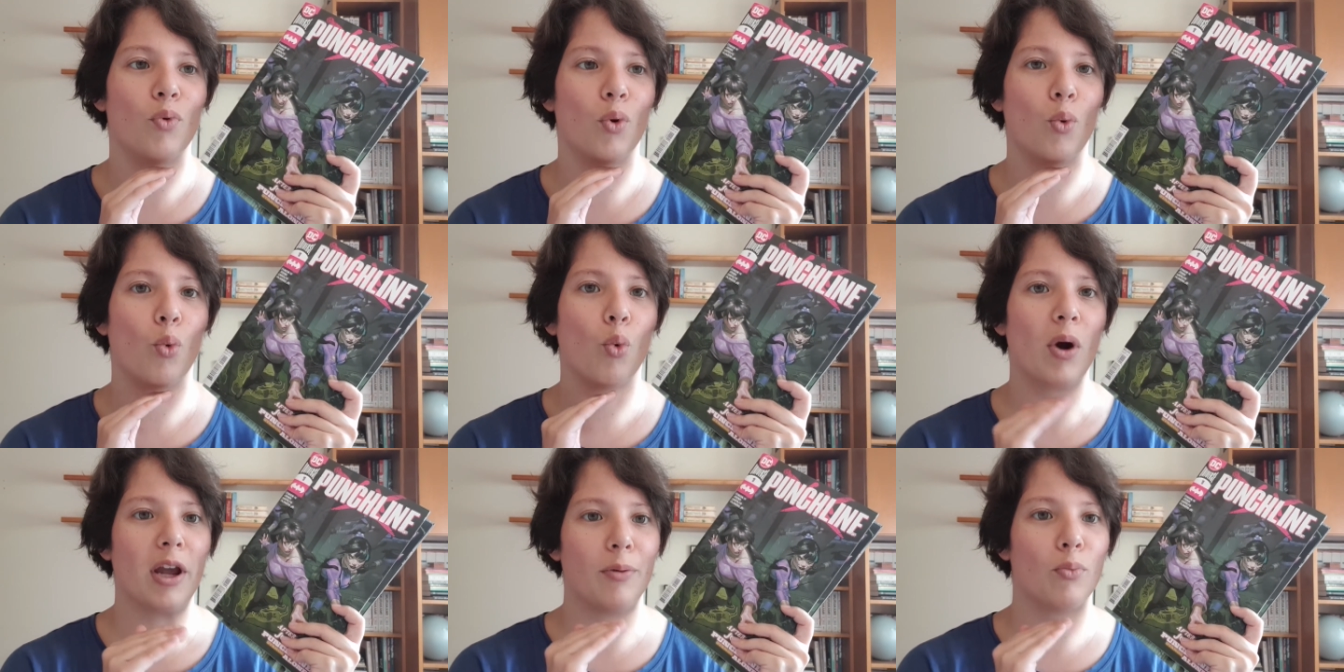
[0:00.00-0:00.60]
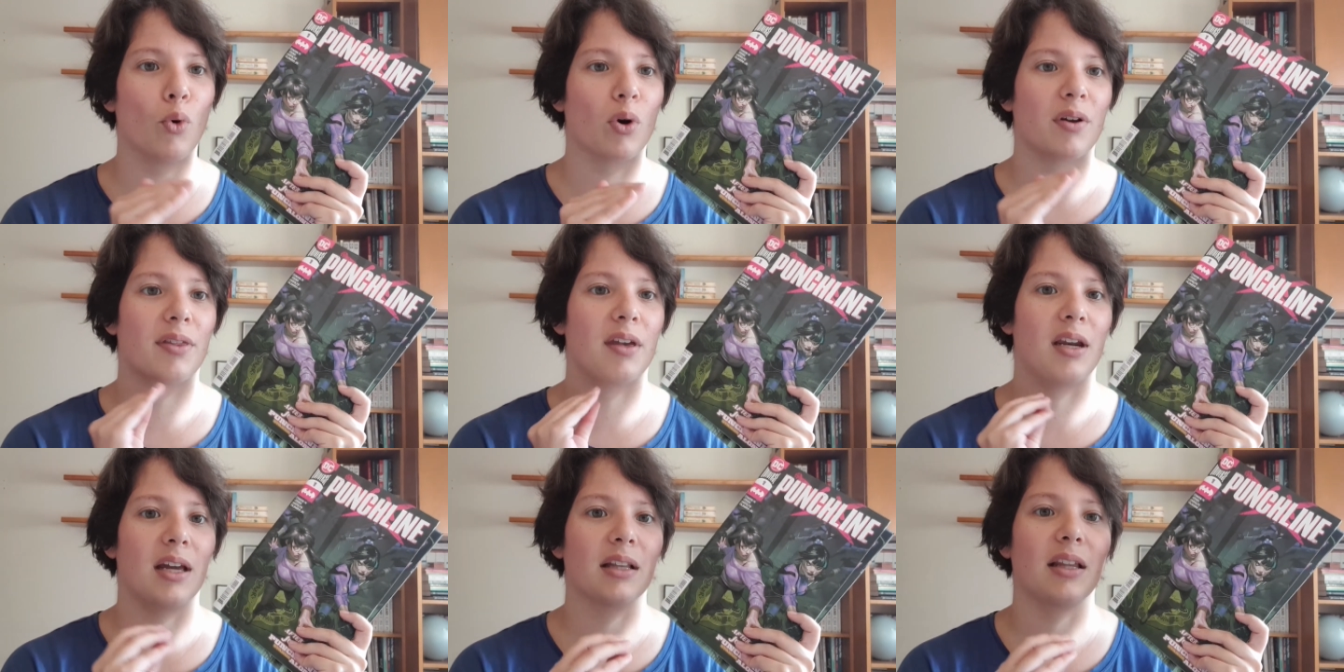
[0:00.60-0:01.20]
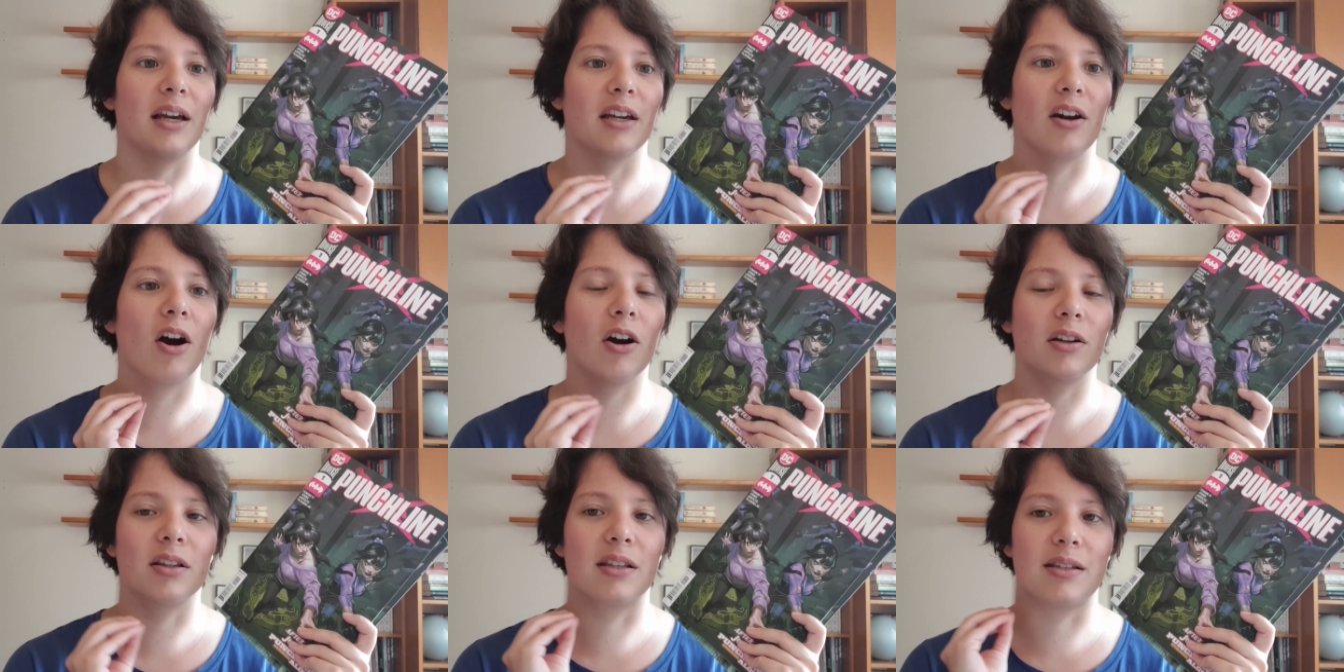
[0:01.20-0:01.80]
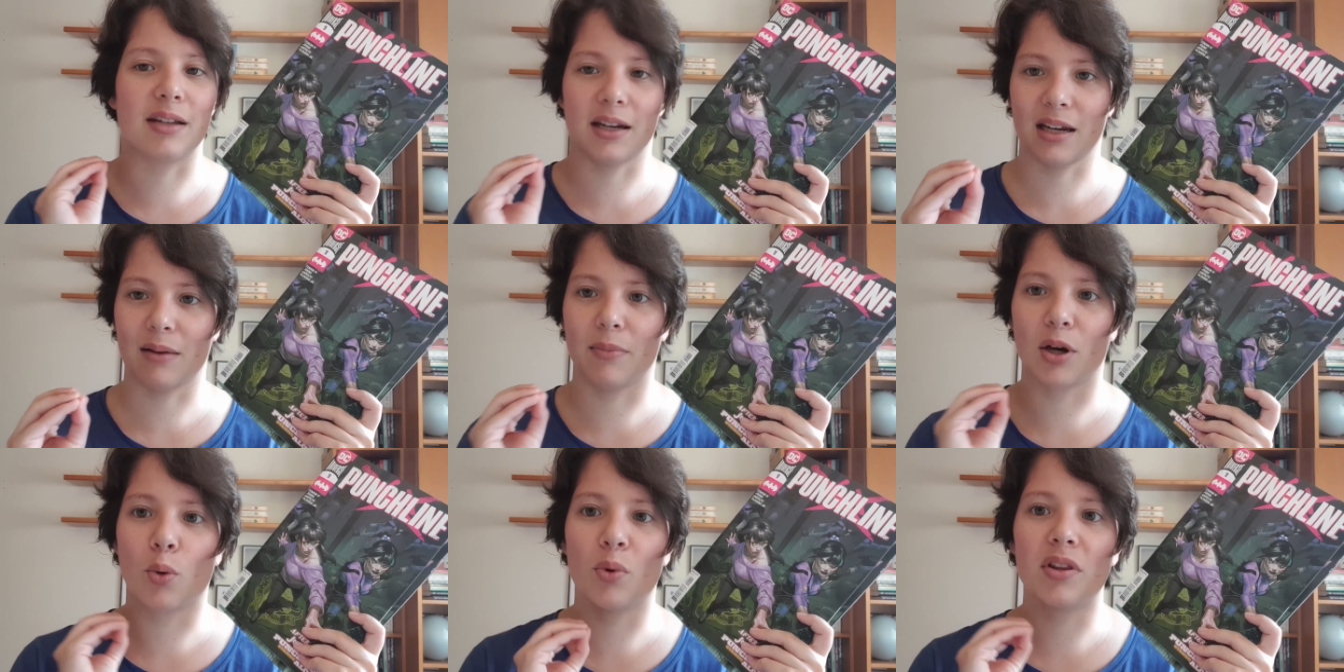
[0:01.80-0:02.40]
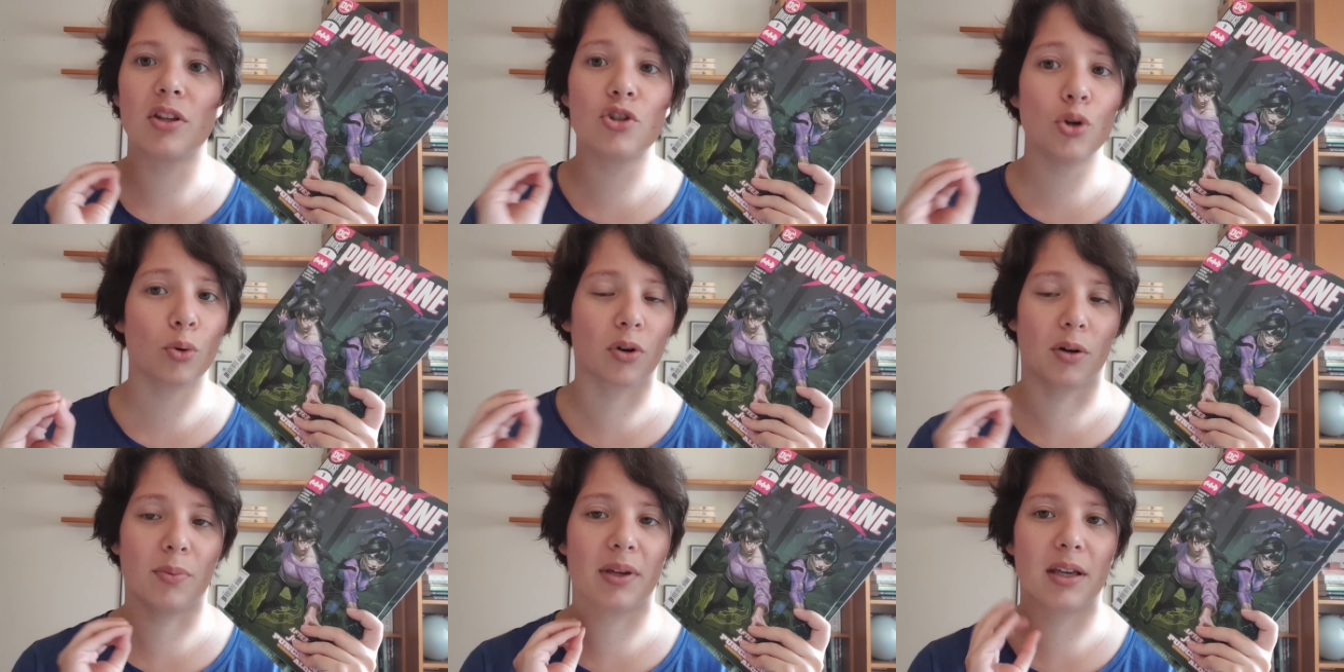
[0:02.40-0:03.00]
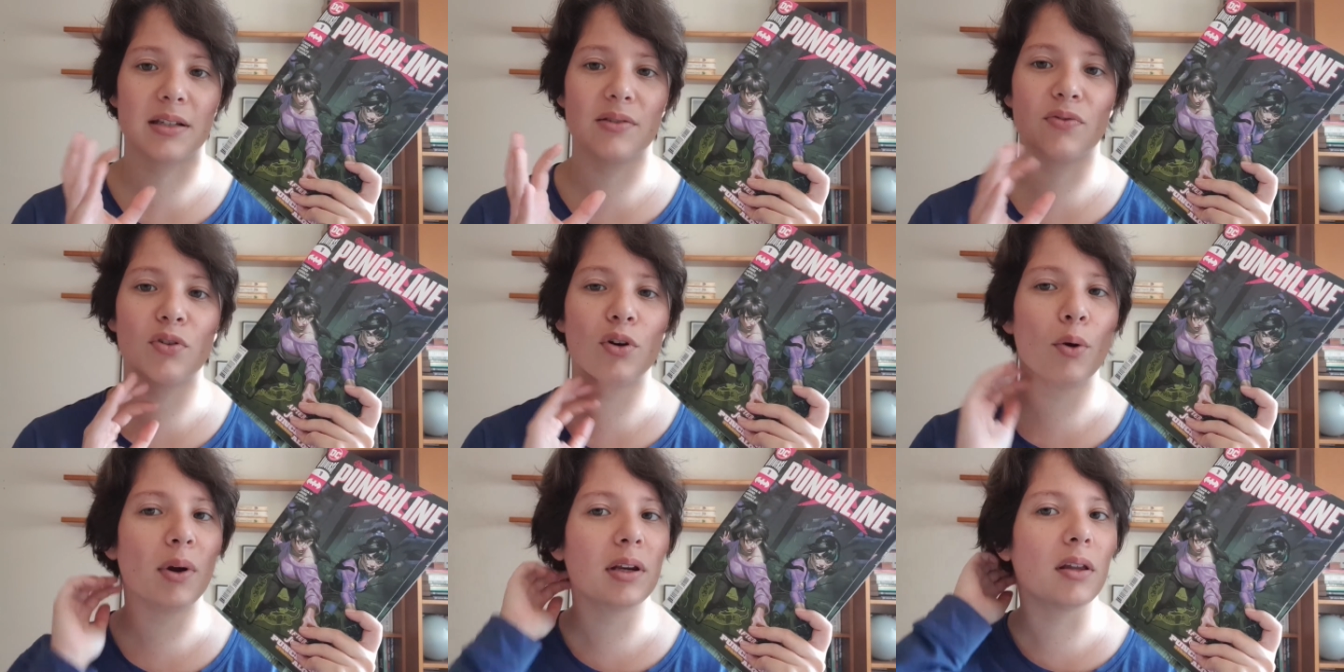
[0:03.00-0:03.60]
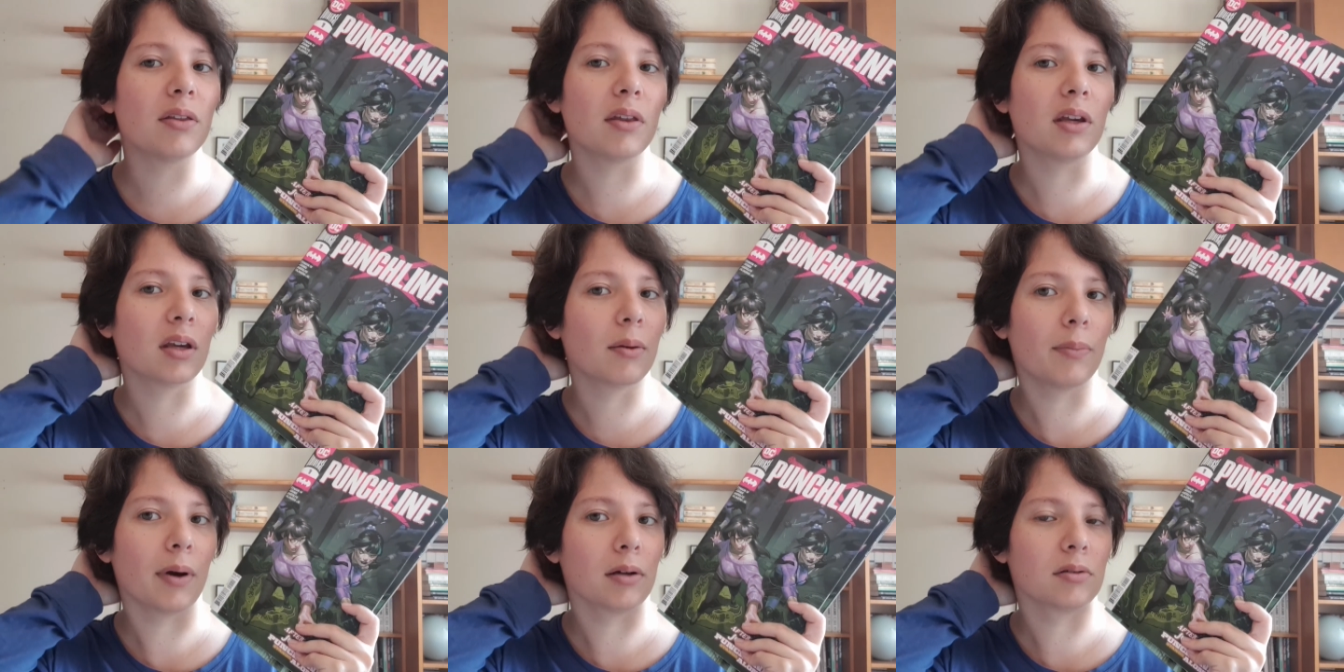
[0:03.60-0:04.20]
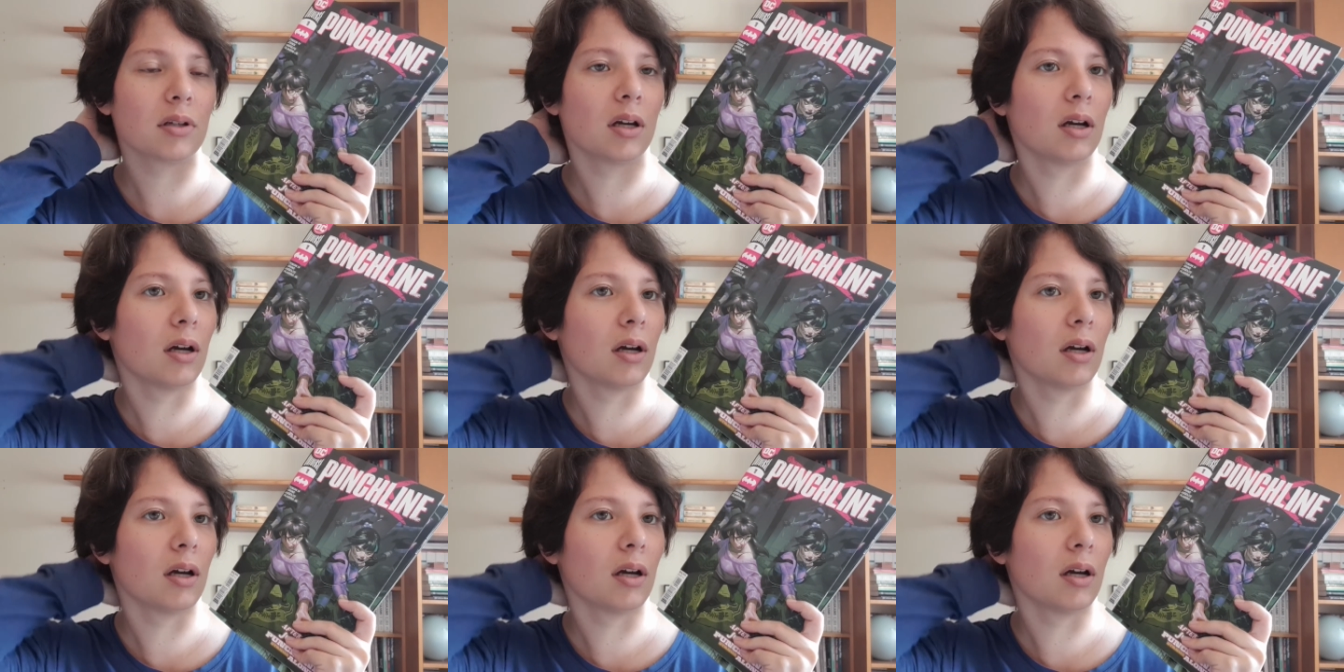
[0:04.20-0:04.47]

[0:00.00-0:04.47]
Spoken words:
way more than I like Harley's dynamic with the Joker, because if you know anything about